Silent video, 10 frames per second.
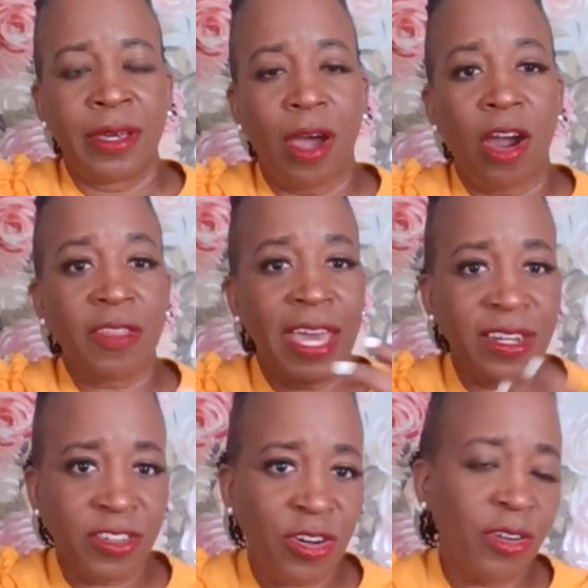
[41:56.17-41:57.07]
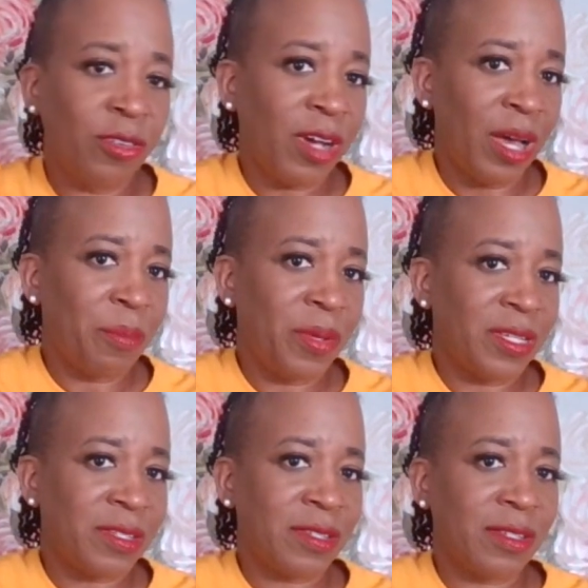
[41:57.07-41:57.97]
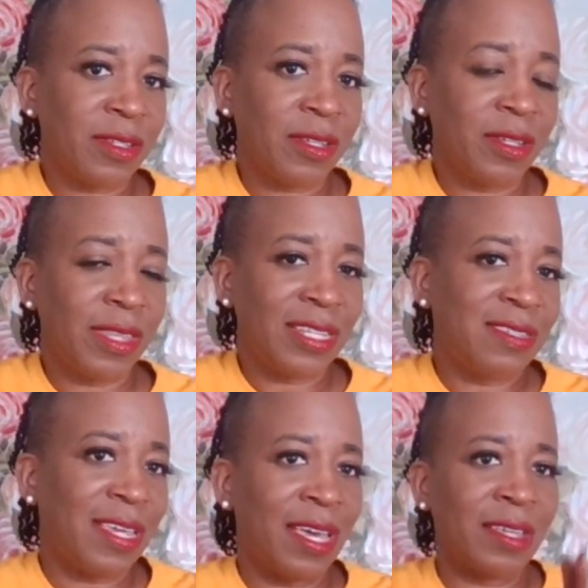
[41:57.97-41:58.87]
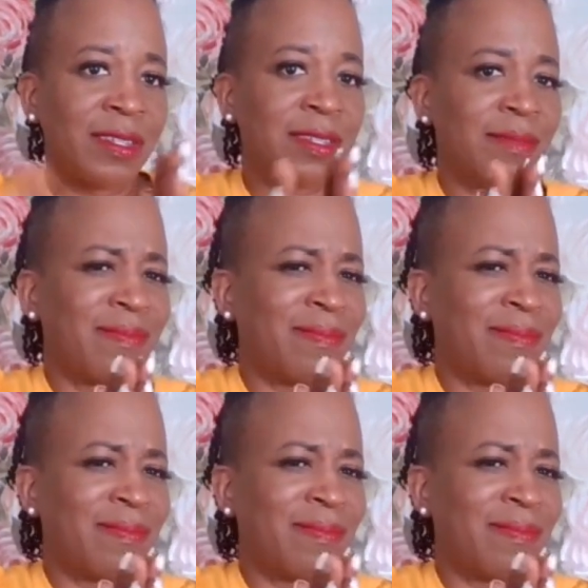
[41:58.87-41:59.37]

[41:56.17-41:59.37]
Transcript: are that internal compass that says,